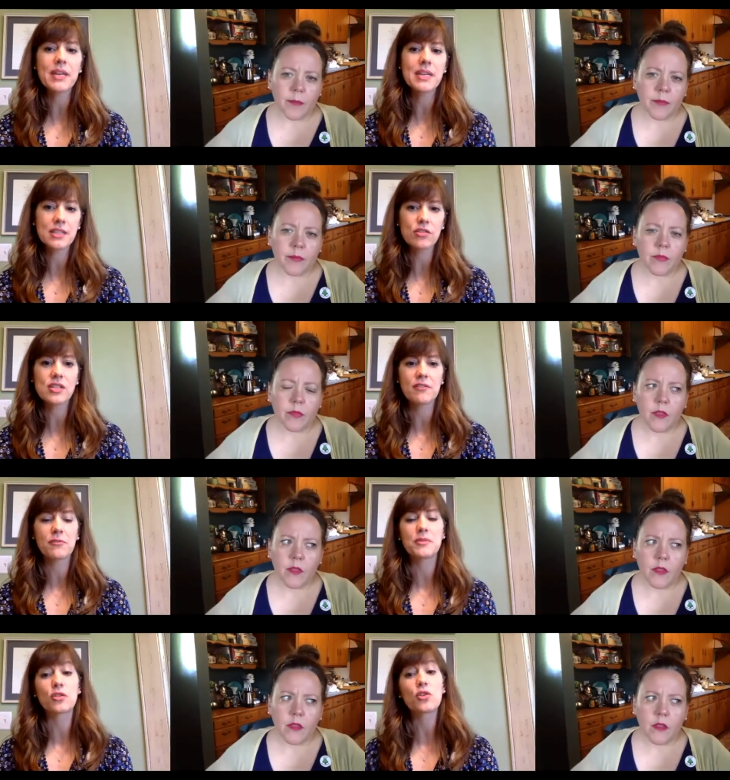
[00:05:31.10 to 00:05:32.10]
Speaker 1: until stiff.
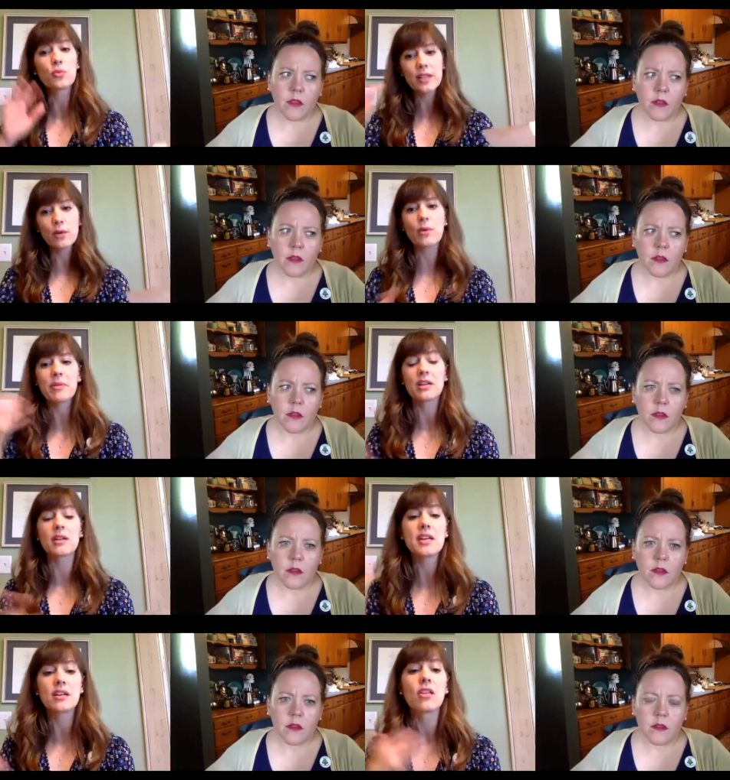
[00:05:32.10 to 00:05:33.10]
So you're really whipping on,
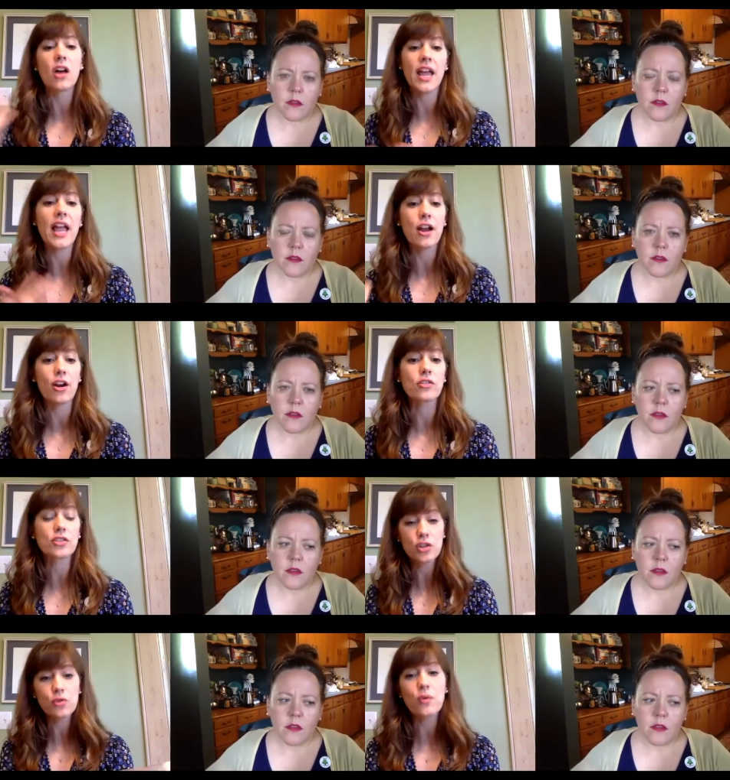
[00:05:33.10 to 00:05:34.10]
in a lot of air. So
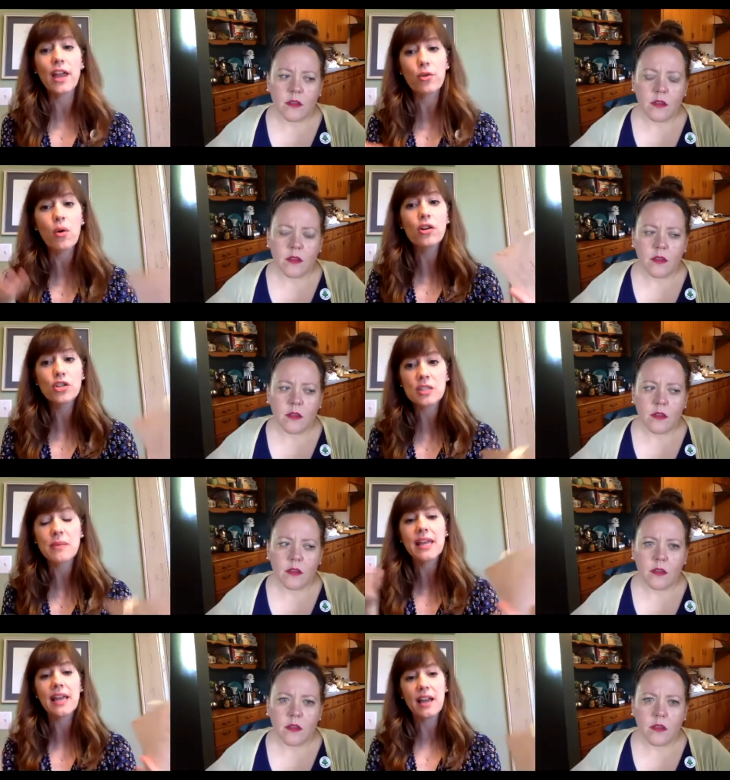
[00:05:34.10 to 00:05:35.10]
you're right. You are just
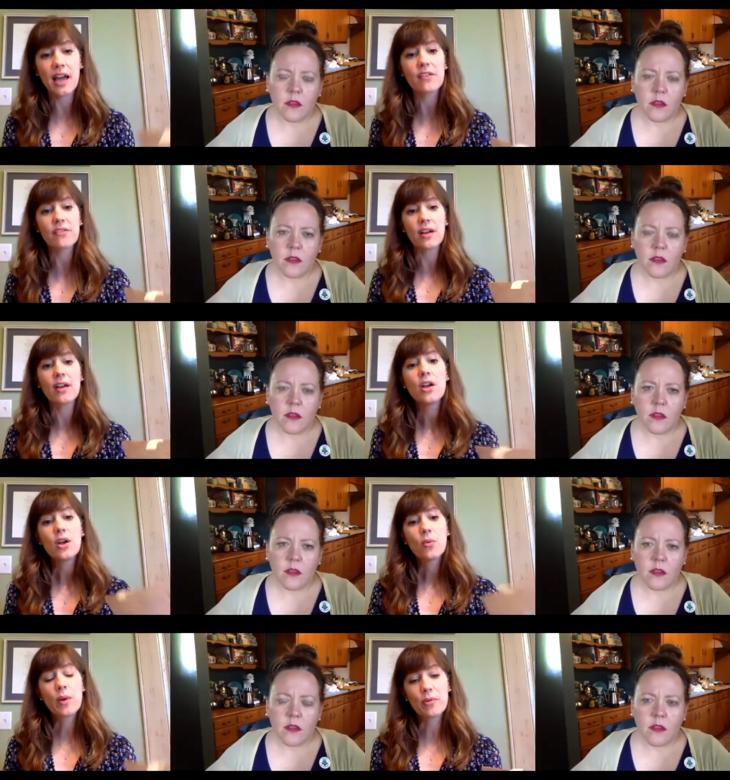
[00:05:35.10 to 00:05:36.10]
making kind of a
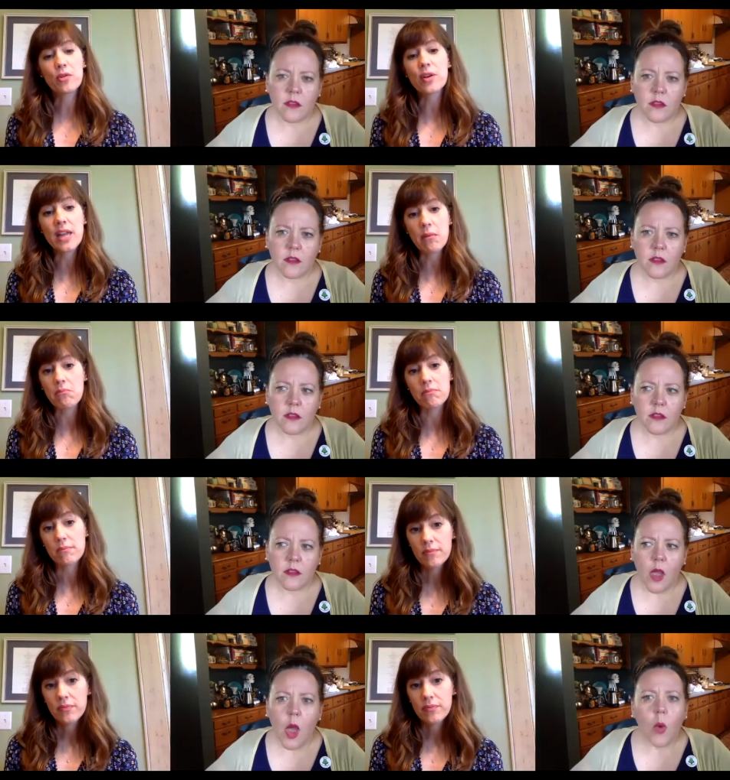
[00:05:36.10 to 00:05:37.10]
whipped cream.
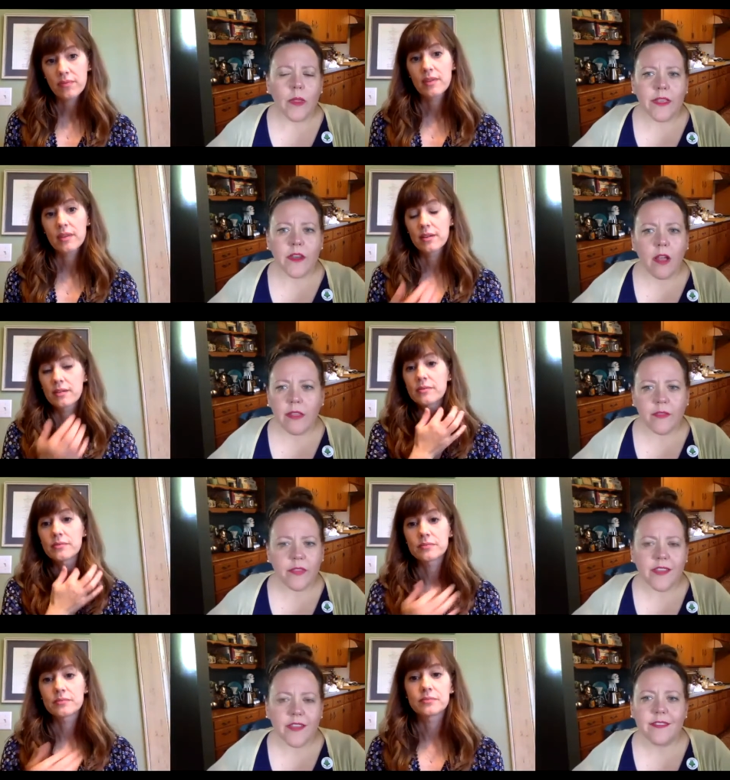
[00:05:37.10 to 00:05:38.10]
Speaker 2: Well, and all of
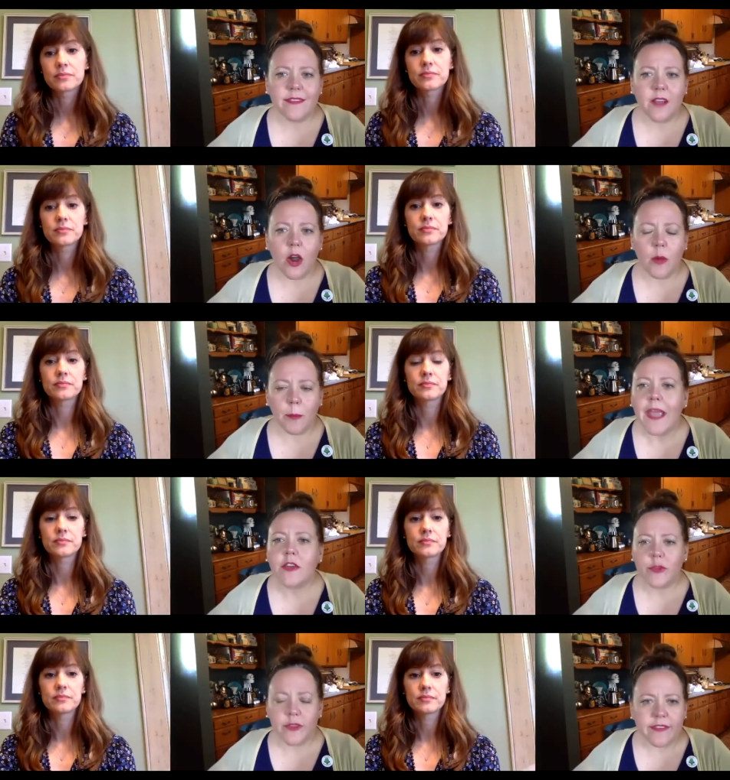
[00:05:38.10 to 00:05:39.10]
these are
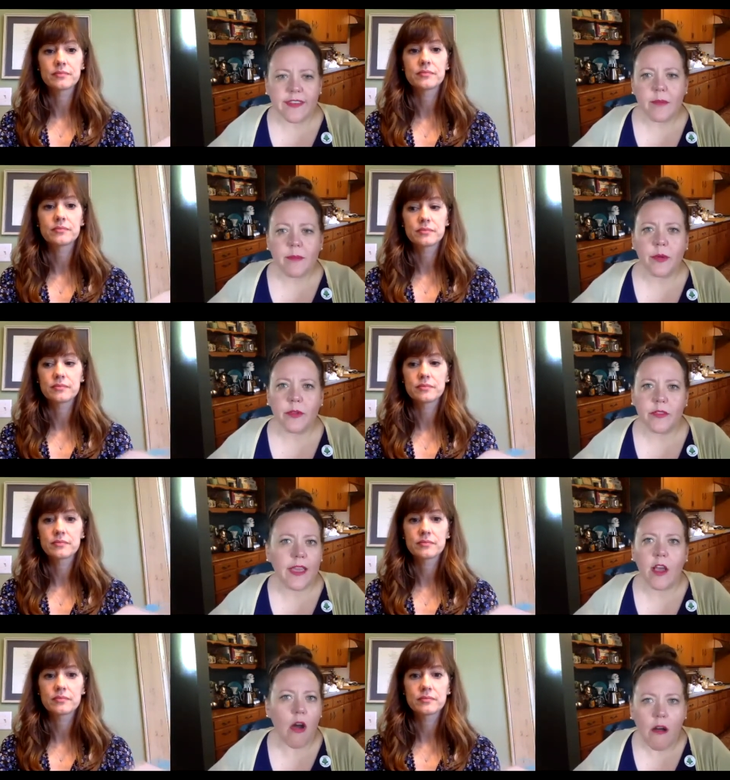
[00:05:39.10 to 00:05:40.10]
pantry staples. Like
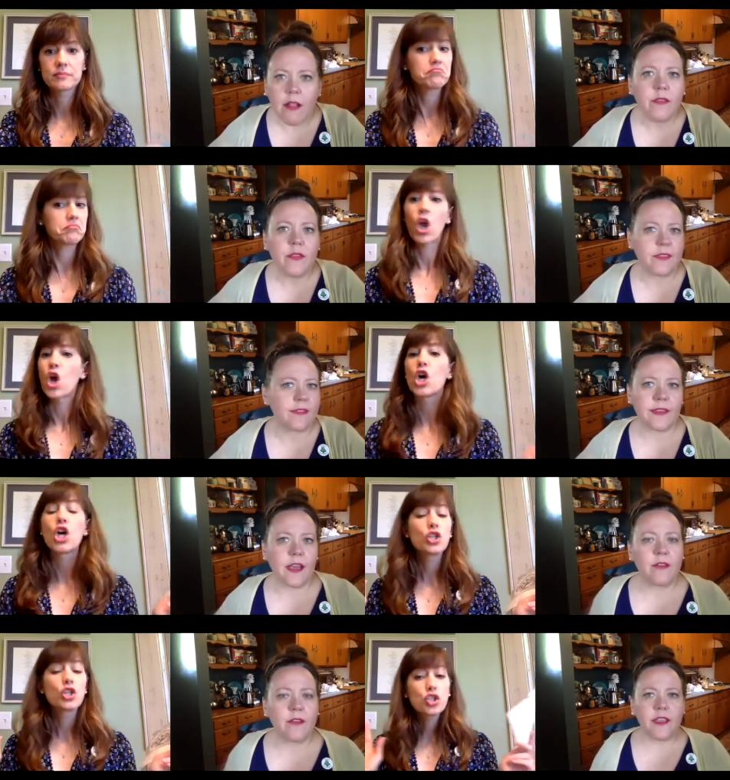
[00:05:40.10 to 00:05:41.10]
all of this
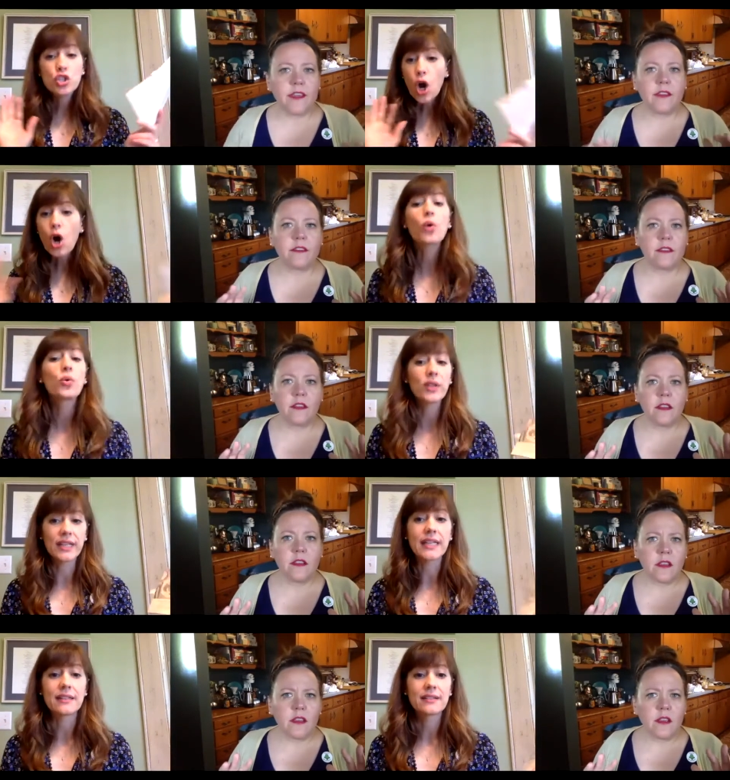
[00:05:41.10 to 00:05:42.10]
stuff is totally
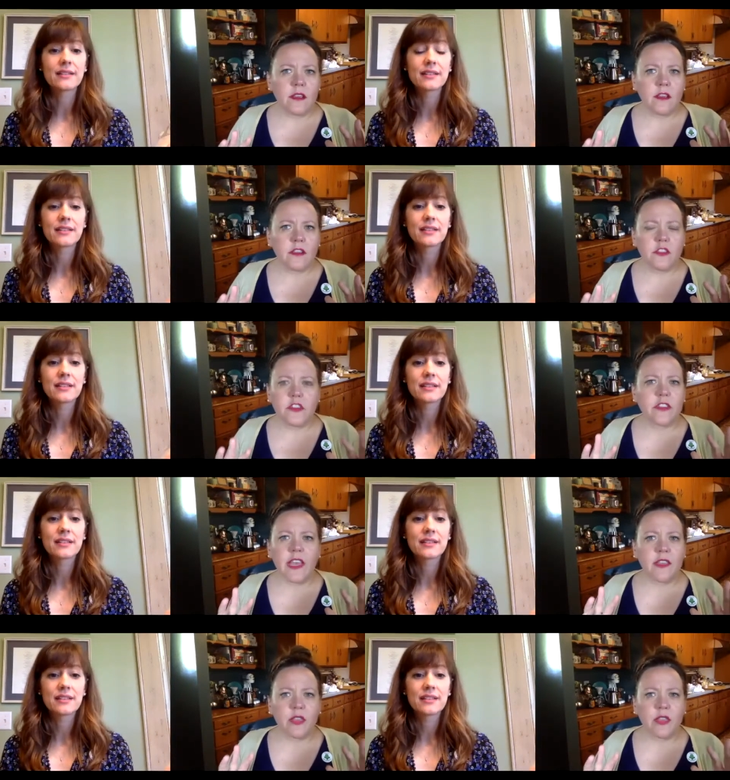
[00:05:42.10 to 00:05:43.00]
just like